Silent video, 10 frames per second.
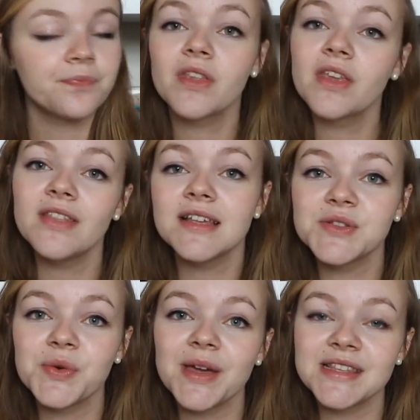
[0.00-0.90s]
that's
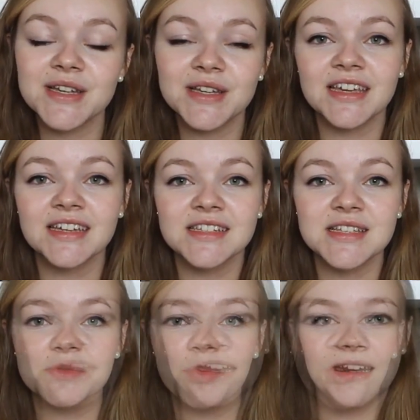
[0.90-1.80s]
always a good thing to
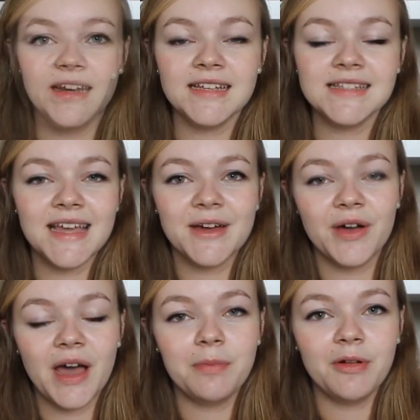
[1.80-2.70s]
support. Next, I got
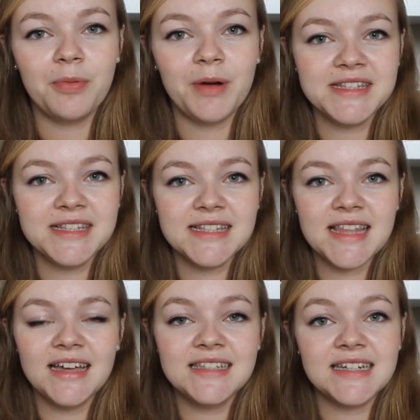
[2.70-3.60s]
a couple of presents that
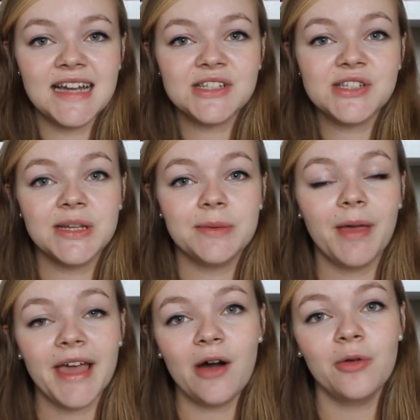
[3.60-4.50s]
I did actually
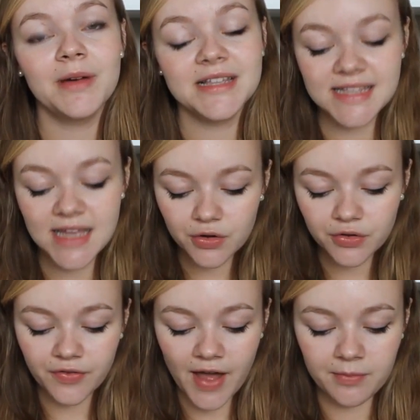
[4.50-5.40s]
pick out
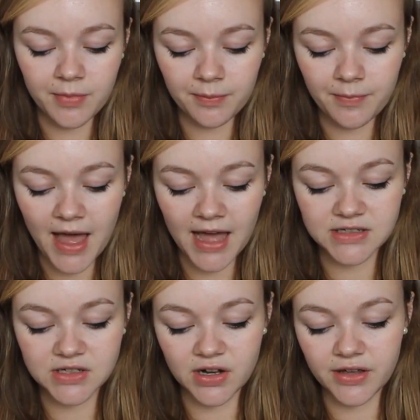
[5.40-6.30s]
myself,
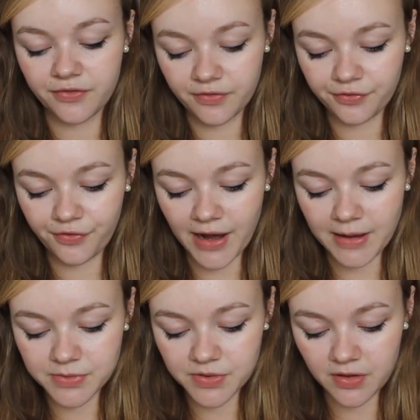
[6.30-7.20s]
and I've
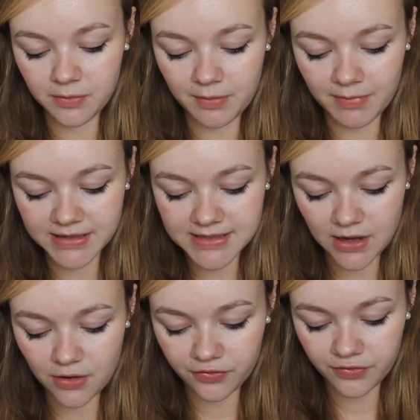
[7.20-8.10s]
framed them
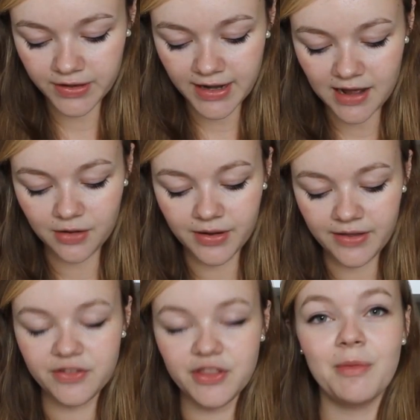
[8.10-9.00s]
myself now,
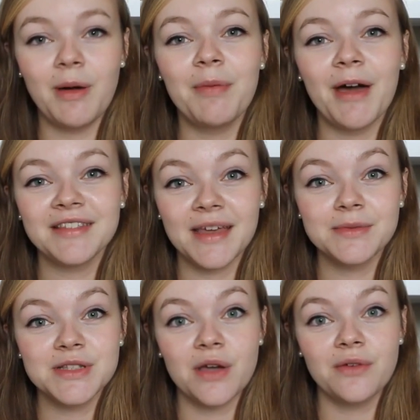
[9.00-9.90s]
even though my birthday
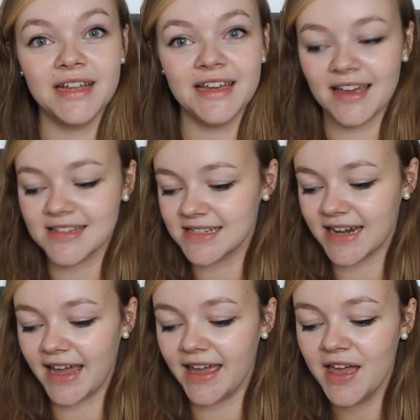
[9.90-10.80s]
was only
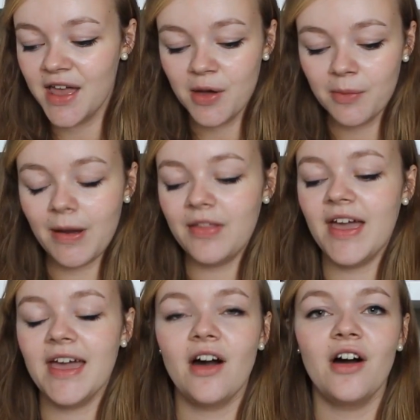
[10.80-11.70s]
yesterday. But
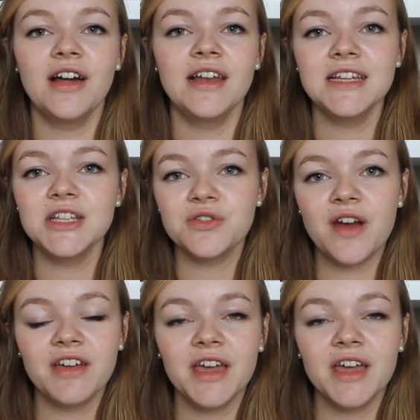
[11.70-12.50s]
they are literary